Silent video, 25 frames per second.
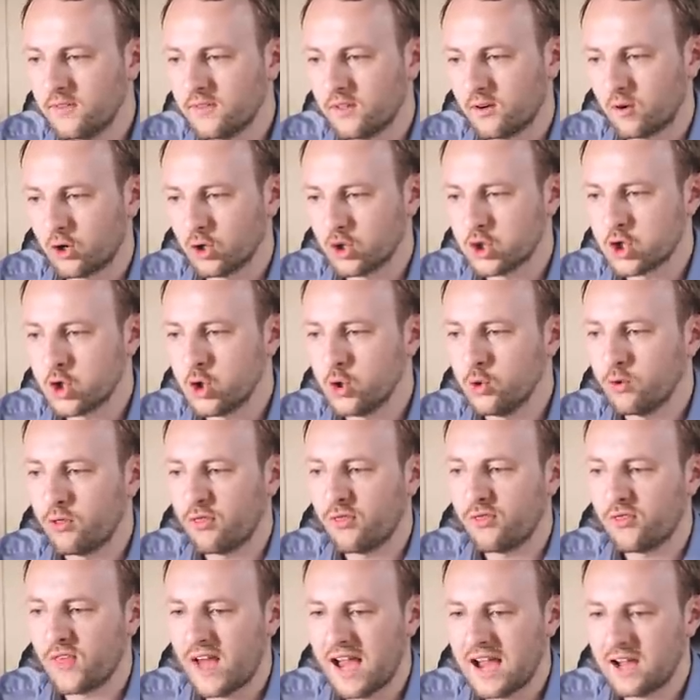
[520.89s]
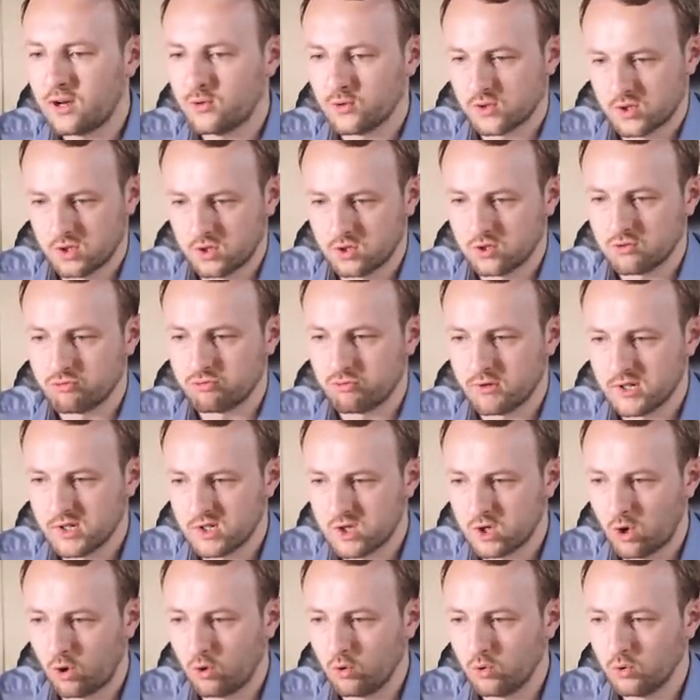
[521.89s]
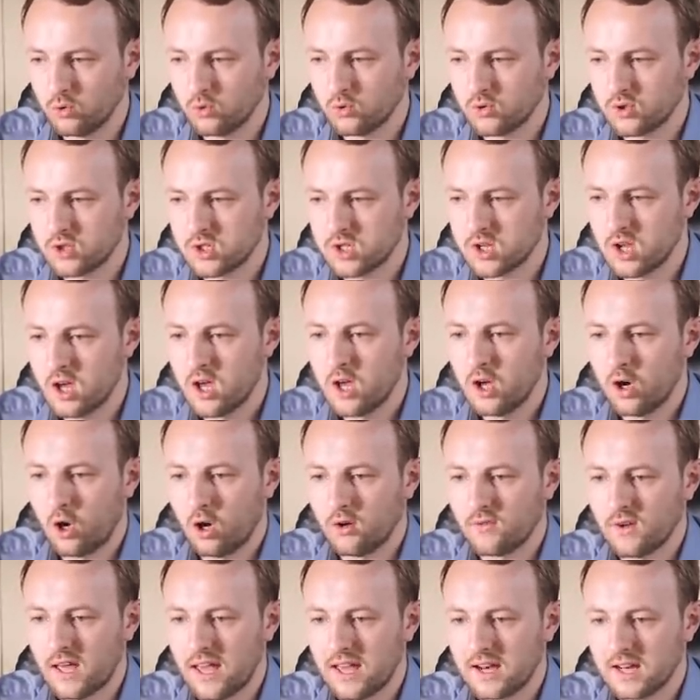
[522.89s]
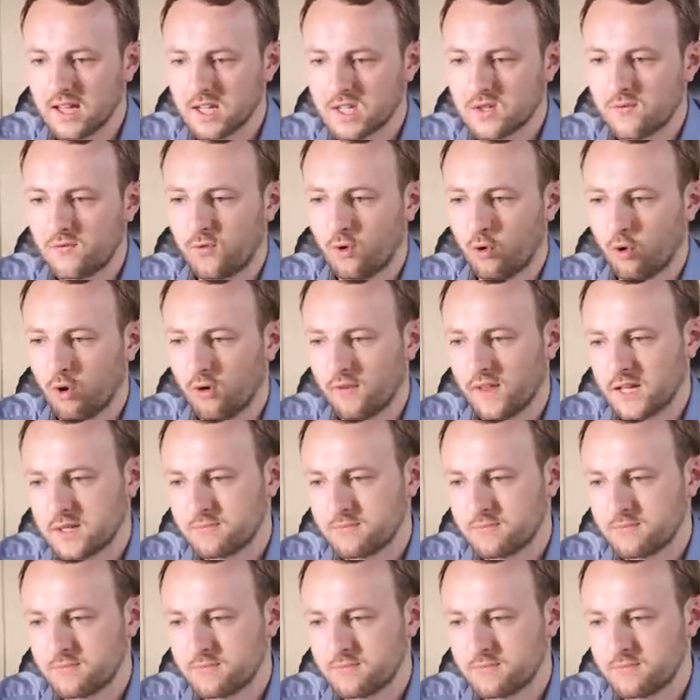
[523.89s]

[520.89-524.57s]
there are 2,000 results of LS4.